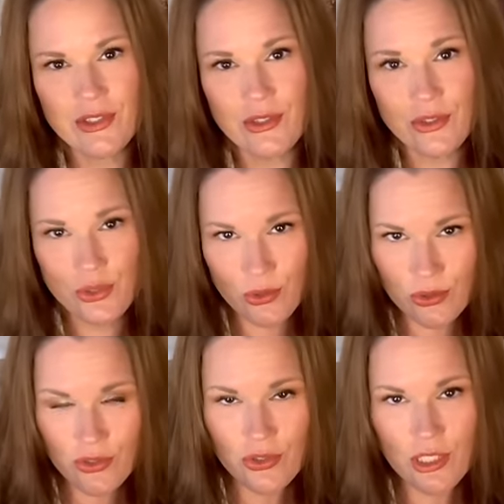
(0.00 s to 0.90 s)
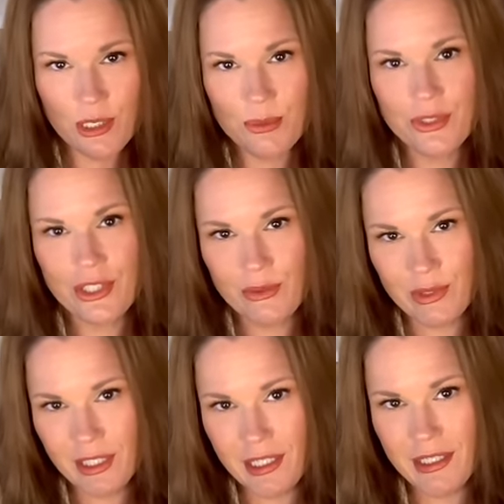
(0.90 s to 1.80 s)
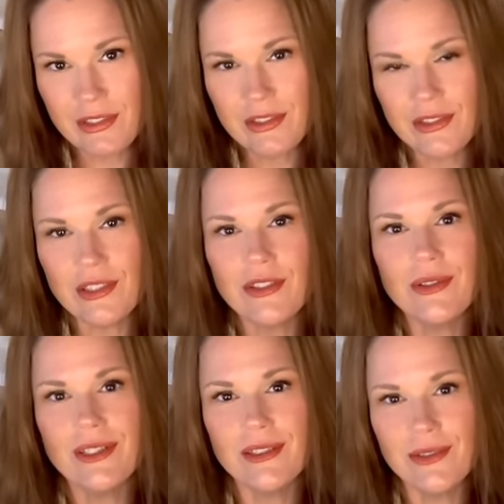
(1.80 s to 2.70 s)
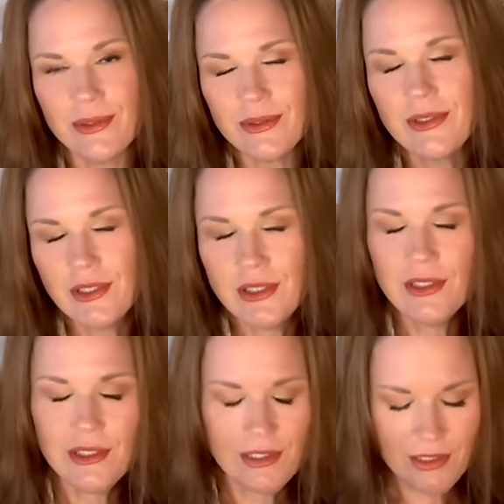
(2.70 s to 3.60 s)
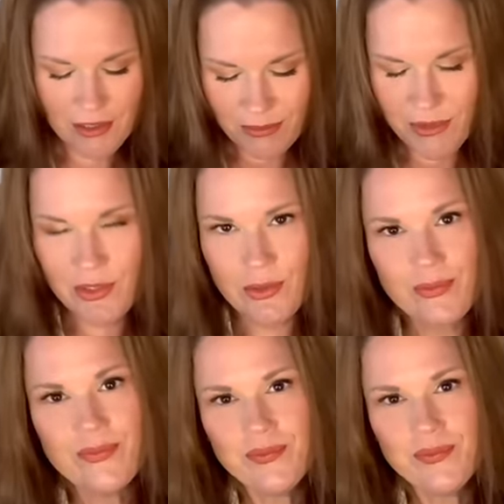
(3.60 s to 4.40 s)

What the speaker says: their shoulder drops, they relax, and they're like, oh, me too.